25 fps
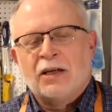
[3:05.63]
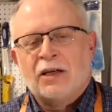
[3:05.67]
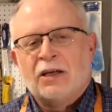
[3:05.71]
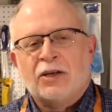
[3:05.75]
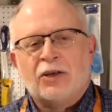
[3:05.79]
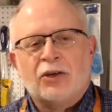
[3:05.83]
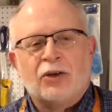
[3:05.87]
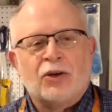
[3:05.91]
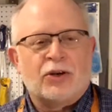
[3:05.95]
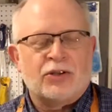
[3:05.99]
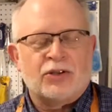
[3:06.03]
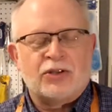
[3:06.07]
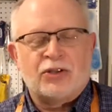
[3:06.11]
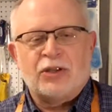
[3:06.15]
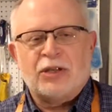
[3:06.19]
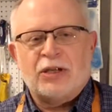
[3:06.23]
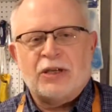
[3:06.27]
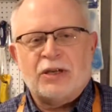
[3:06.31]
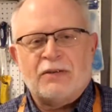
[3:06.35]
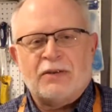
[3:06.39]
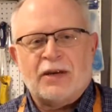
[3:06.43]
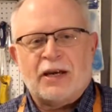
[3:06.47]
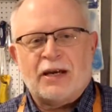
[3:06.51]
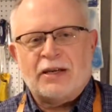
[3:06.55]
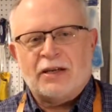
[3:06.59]
You're going to
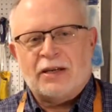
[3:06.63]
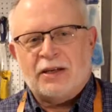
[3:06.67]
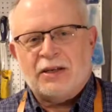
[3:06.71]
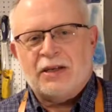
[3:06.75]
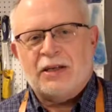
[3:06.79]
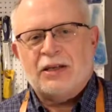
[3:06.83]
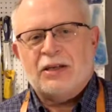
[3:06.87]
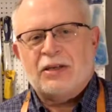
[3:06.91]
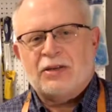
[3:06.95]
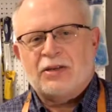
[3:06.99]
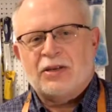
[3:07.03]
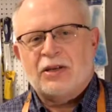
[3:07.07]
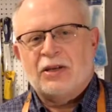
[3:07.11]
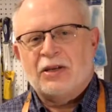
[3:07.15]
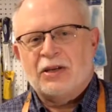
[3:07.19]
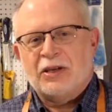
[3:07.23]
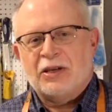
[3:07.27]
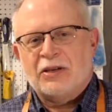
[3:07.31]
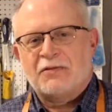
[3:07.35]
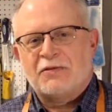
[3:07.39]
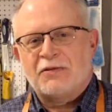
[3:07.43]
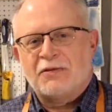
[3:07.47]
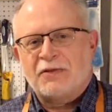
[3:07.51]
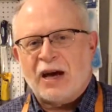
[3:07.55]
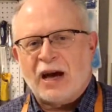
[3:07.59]
see that it is,
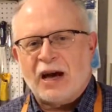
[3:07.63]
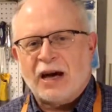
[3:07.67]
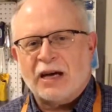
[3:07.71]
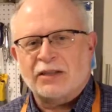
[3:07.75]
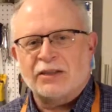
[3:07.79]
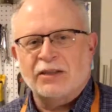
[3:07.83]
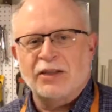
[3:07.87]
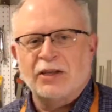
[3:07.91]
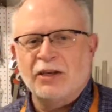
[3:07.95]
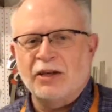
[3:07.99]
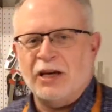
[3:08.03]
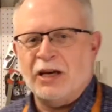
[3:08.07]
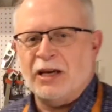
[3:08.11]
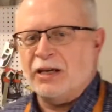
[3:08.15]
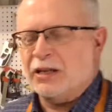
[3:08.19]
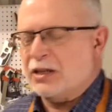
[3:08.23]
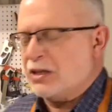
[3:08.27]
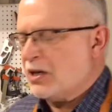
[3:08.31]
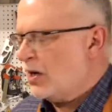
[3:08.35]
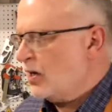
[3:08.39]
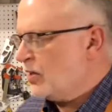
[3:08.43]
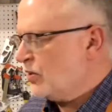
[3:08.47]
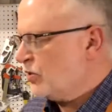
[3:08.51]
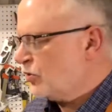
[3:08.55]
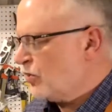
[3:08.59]
in fact, a
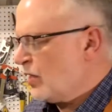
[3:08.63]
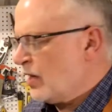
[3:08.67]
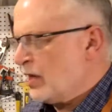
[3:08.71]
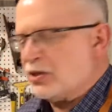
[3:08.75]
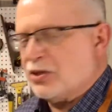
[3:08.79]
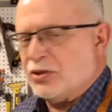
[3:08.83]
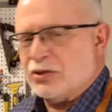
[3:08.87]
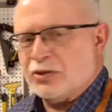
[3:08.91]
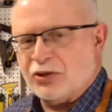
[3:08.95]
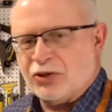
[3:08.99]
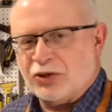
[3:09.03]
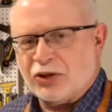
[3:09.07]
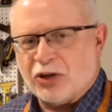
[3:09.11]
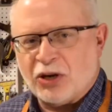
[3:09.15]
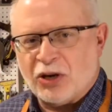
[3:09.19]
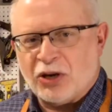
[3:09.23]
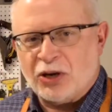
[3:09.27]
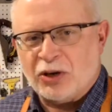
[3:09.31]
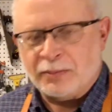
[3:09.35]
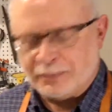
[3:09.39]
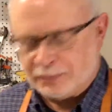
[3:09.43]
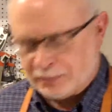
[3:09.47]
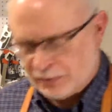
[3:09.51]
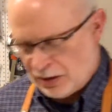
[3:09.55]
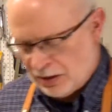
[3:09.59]
contractor
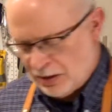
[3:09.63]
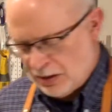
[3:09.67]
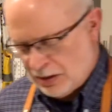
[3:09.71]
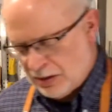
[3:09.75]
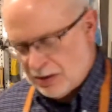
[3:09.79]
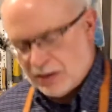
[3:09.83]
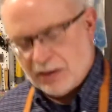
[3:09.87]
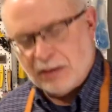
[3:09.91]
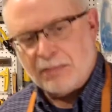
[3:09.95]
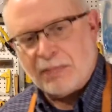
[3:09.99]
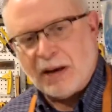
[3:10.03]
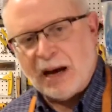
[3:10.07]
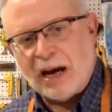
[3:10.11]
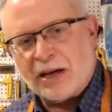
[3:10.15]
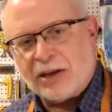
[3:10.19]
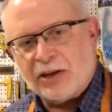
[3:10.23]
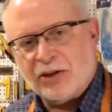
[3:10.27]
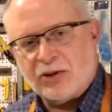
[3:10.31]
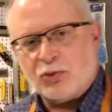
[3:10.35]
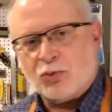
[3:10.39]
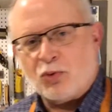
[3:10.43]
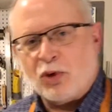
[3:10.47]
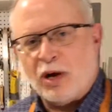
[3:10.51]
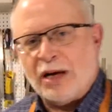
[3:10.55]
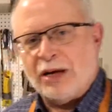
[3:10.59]
saw. The back
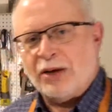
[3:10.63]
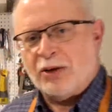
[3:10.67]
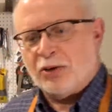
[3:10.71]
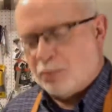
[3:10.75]
is wide